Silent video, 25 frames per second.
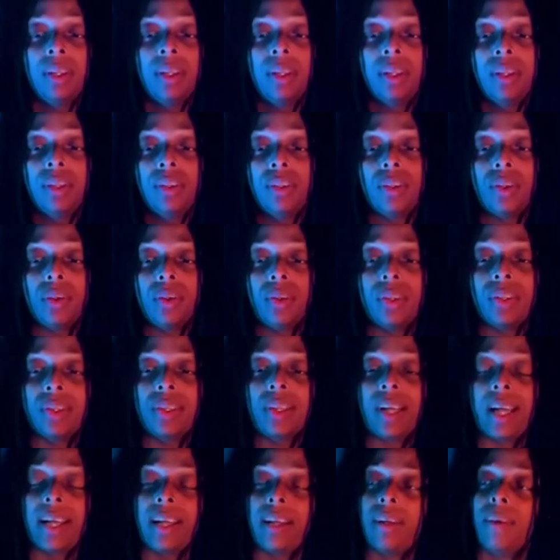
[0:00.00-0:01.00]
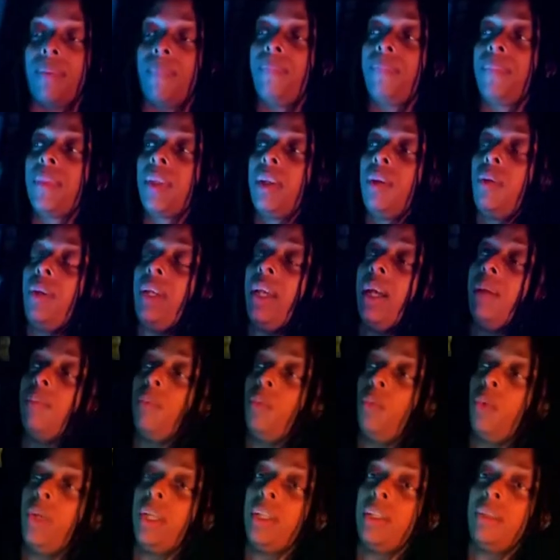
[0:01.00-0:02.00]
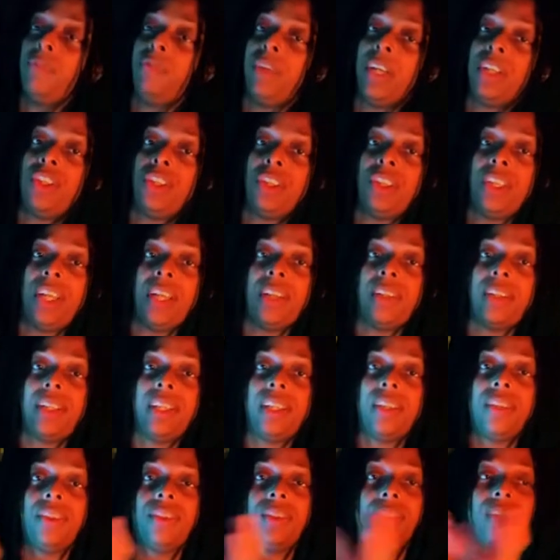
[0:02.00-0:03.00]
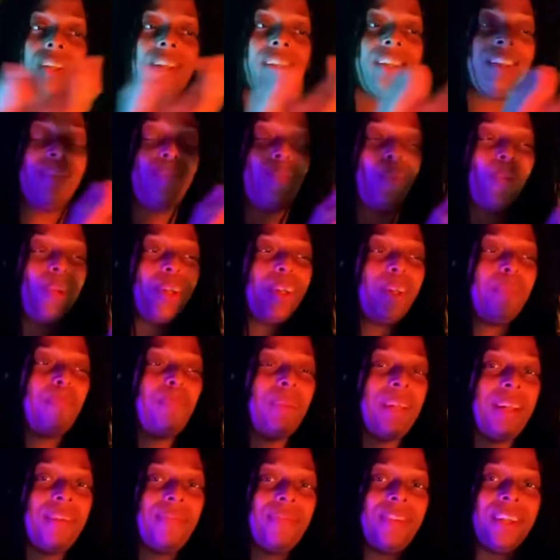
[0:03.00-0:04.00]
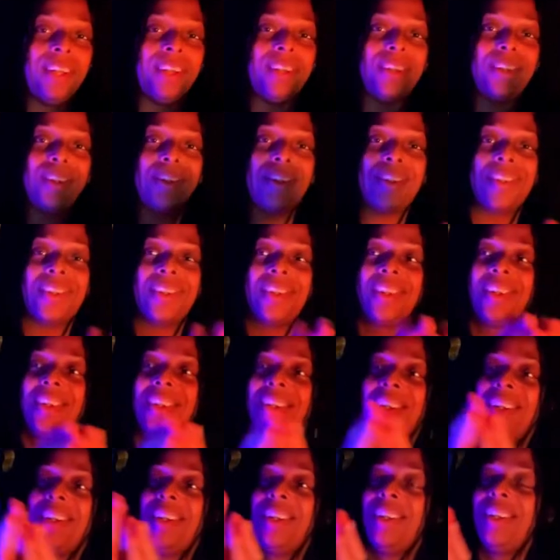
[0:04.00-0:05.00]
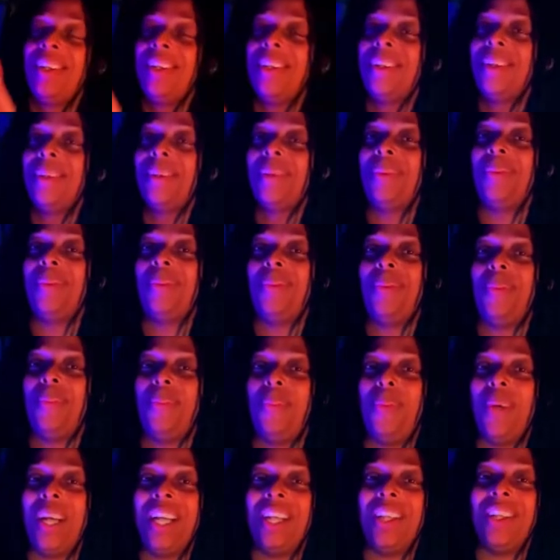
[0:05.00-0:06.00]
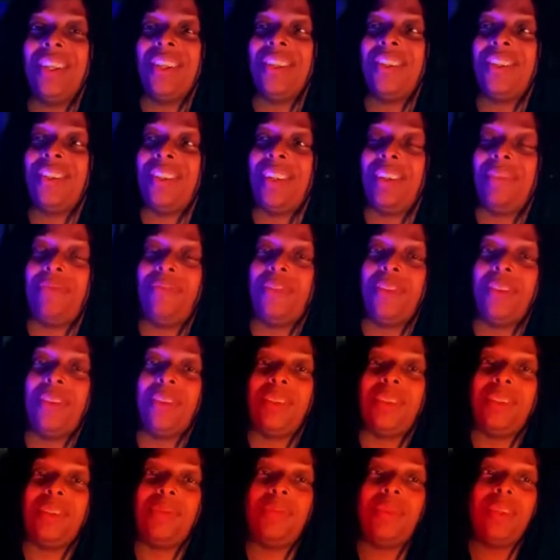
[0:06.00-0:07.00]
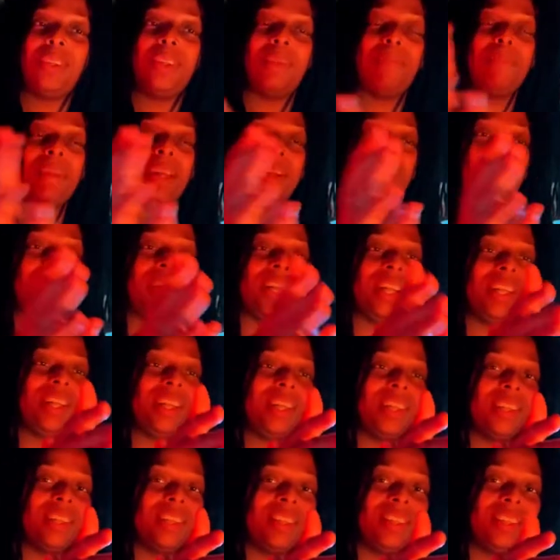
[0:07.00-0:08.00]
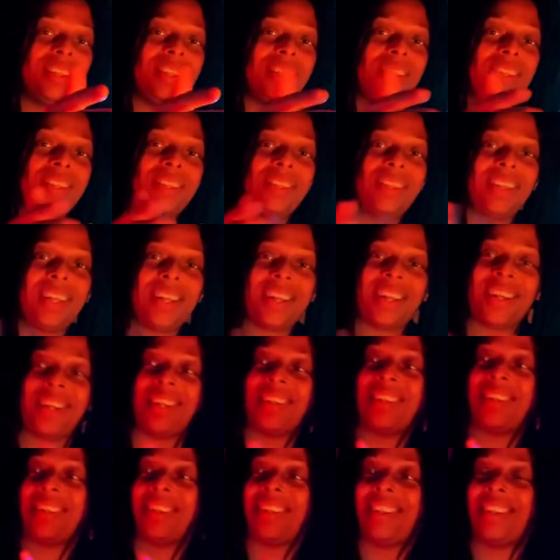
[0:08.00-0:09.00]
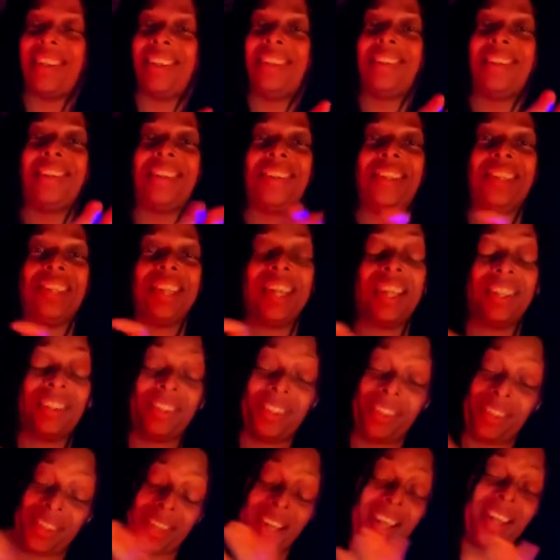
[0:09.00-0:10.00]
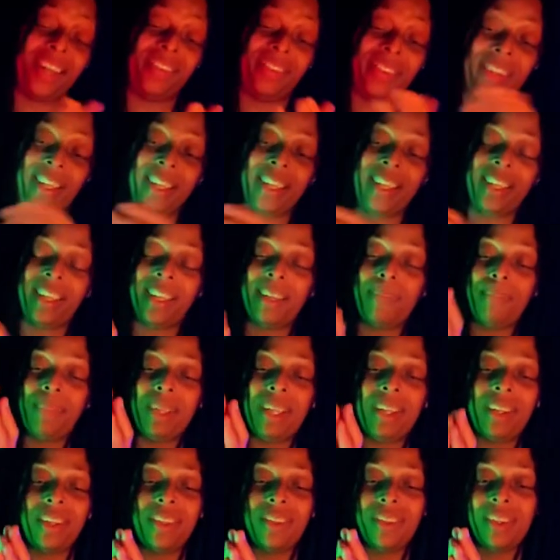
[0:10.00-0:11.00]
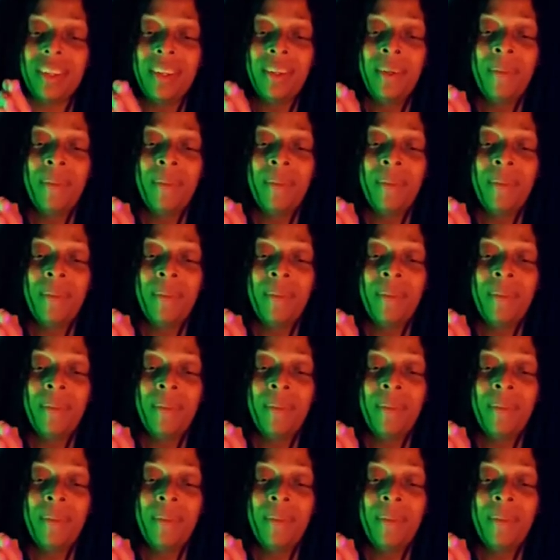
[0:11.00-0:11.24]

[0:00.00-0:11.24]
So it's like, yep, we're the vegetarians. We're the beef eaters. You know, we're the seafood. We're the Mediterranean, you know, that kind of thing on the channel. It's kind of like that, because